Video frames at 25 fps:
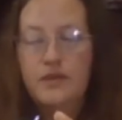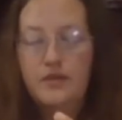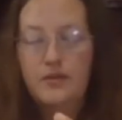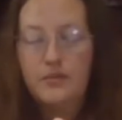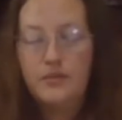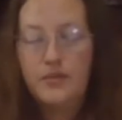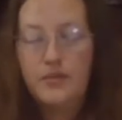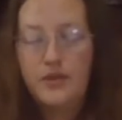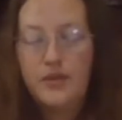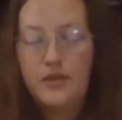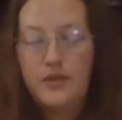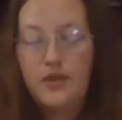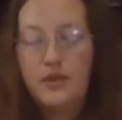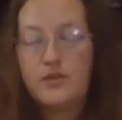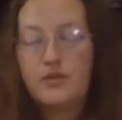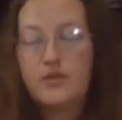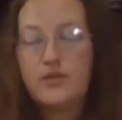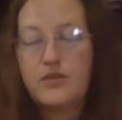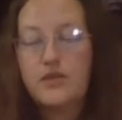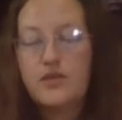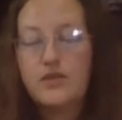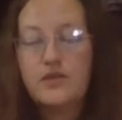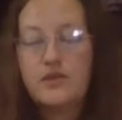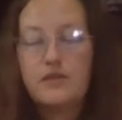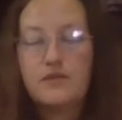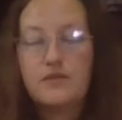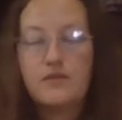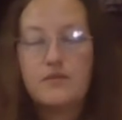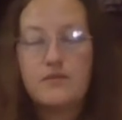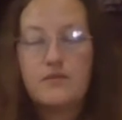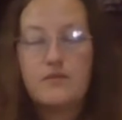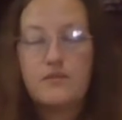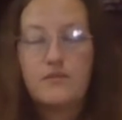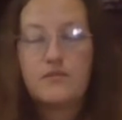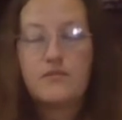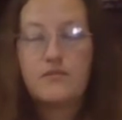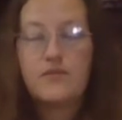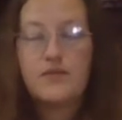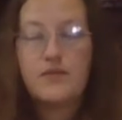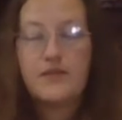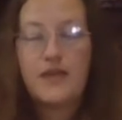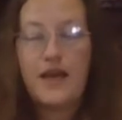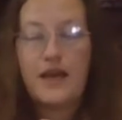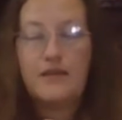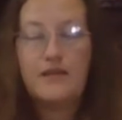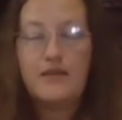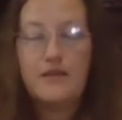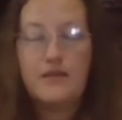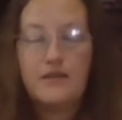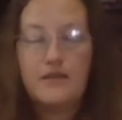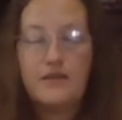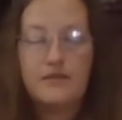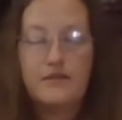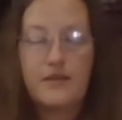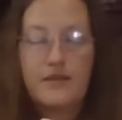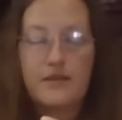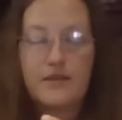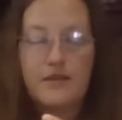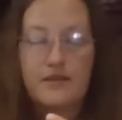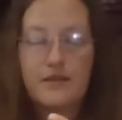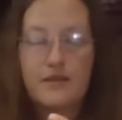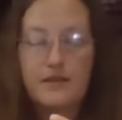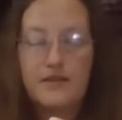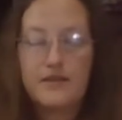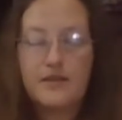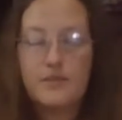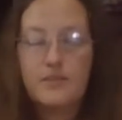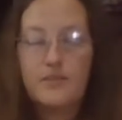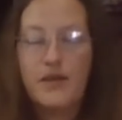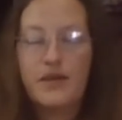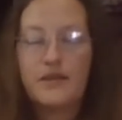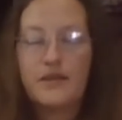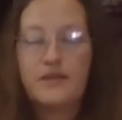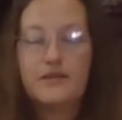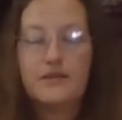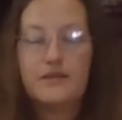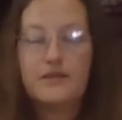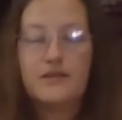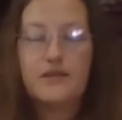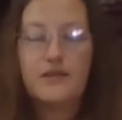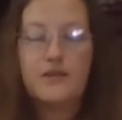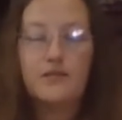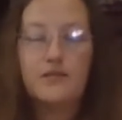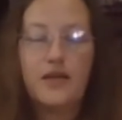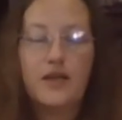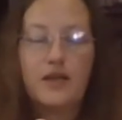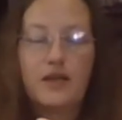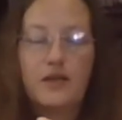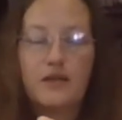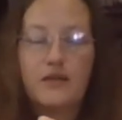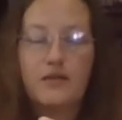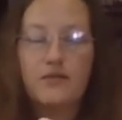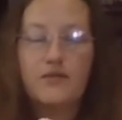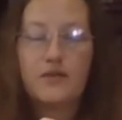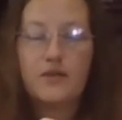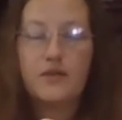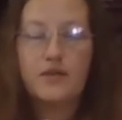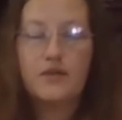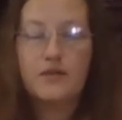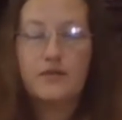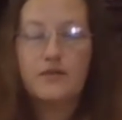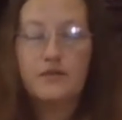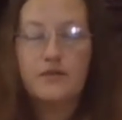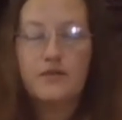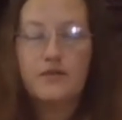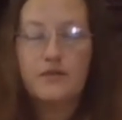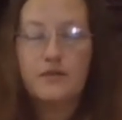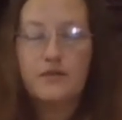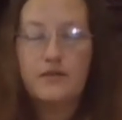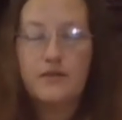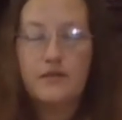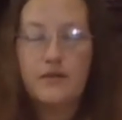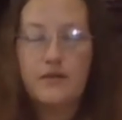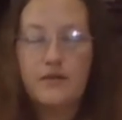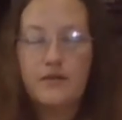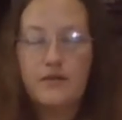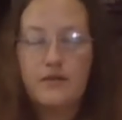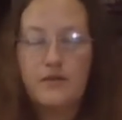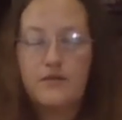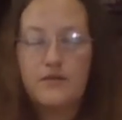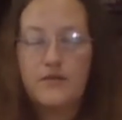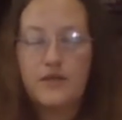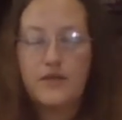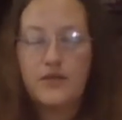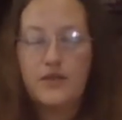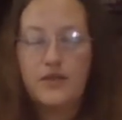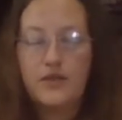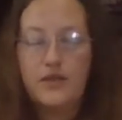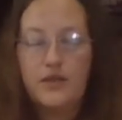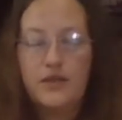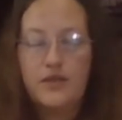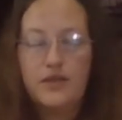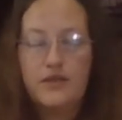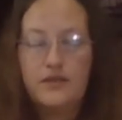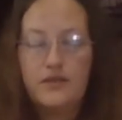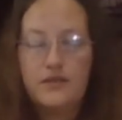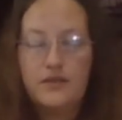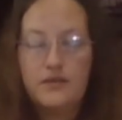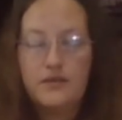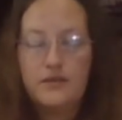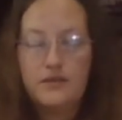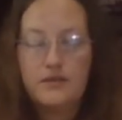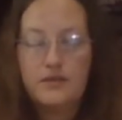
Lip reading: But no, she just sat there expectantly waiting for goodies.